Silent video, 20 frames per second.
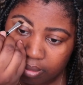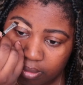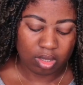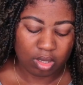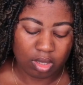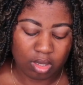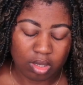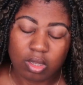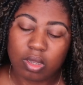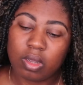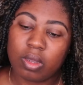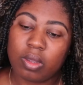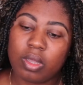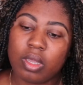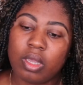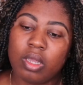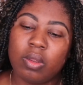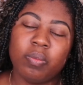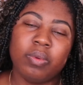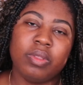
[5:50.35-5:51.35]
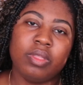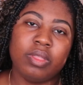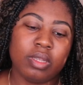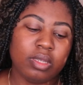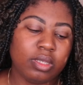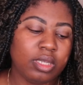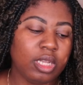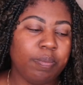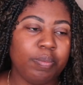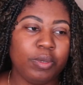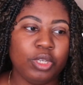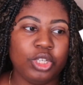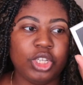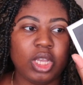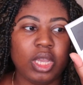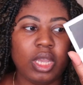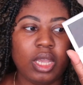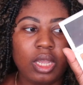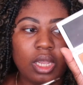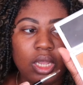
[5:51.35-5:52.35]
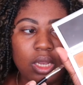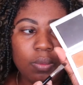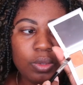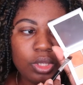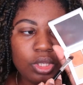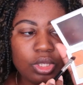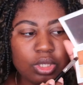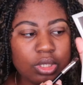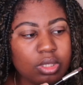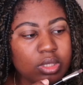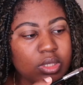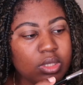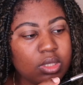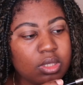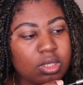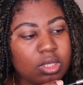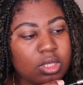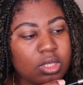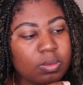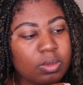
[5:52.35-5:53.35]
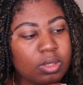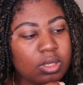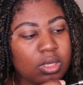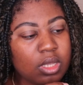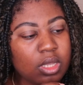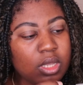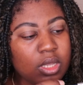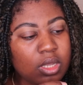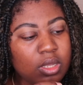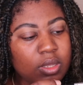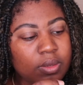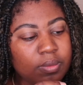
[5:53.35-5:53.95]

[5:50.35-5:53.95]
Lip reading: I go in with the deeper shade, which is this one here,